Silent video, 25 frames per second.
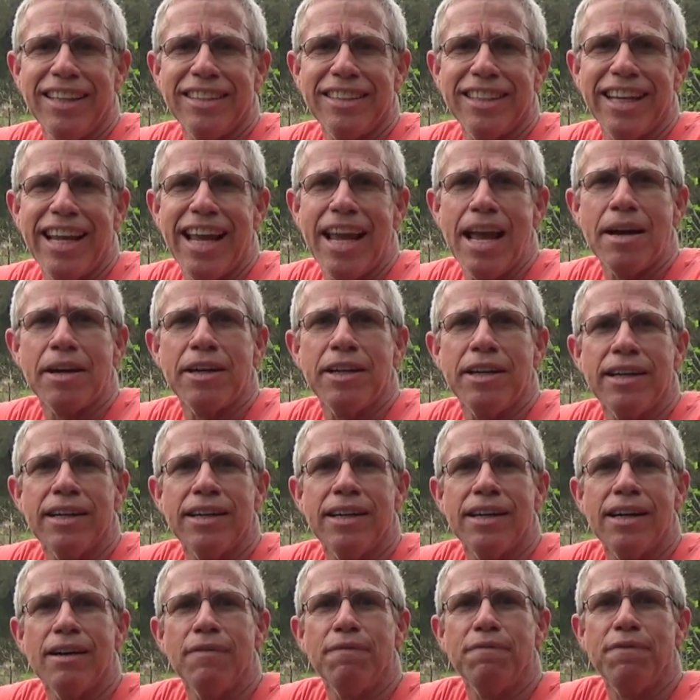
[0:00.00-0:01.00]
Today I'm going
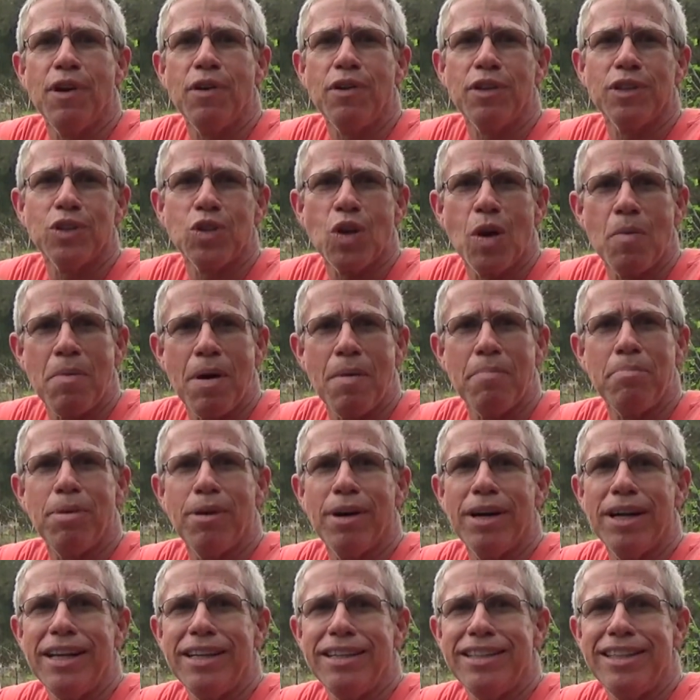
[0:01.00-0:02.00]
to focus on my
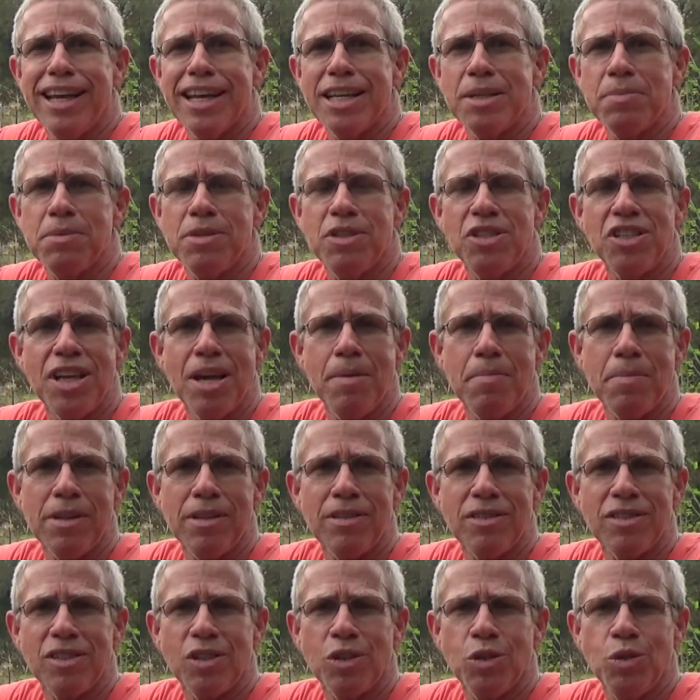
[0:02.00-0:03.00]
buddy Desmond
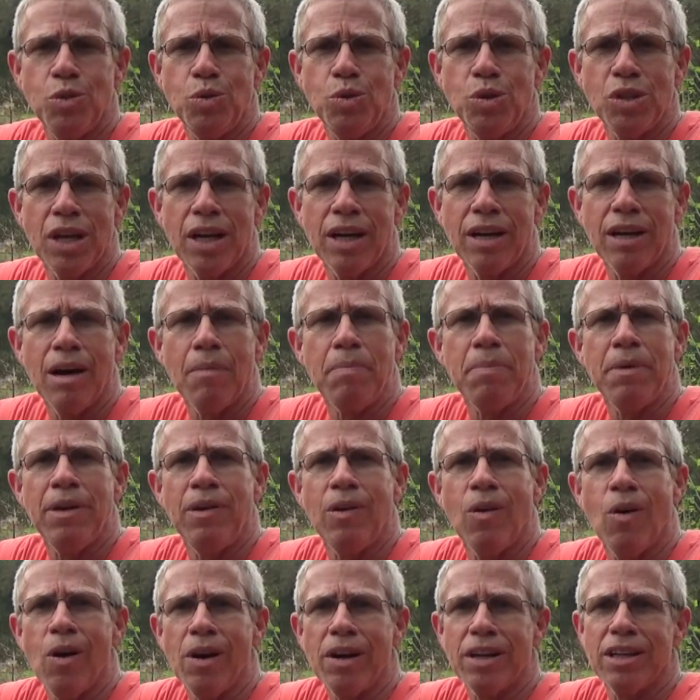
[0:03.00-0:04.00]
Simmons, who's up
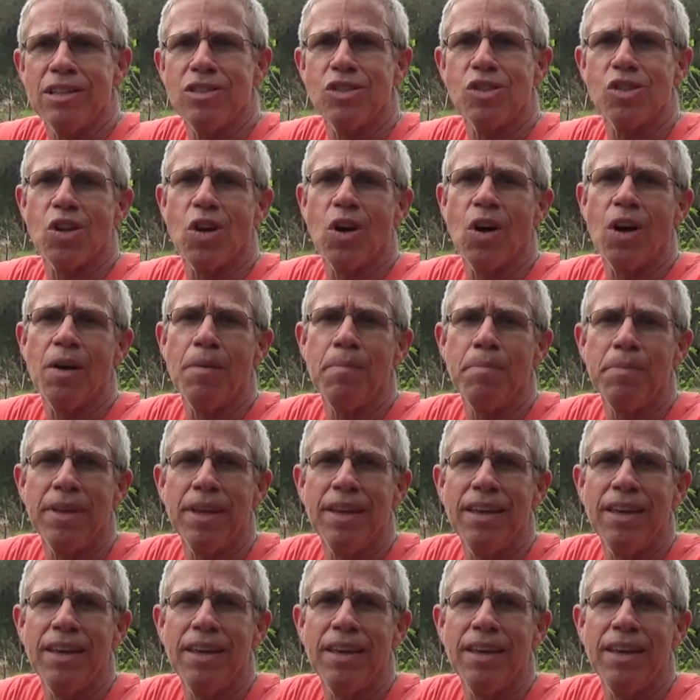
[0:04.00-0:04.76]
in Arkansas.